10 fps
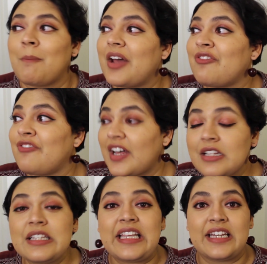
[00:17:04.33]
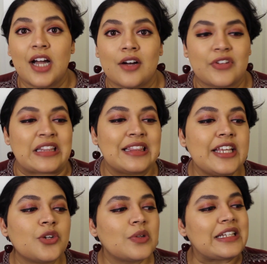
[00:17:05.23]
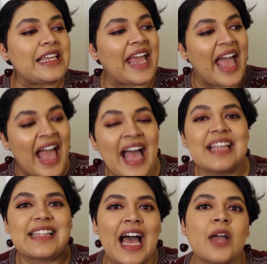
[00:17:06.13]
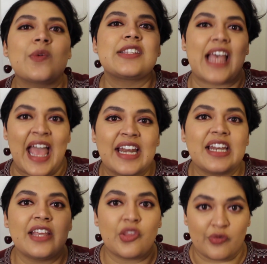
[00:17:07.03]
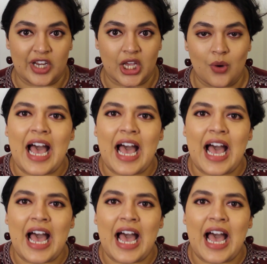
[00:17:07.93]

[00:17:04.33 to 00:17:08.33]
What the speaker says: but funnily enough, literally as I was editing the video,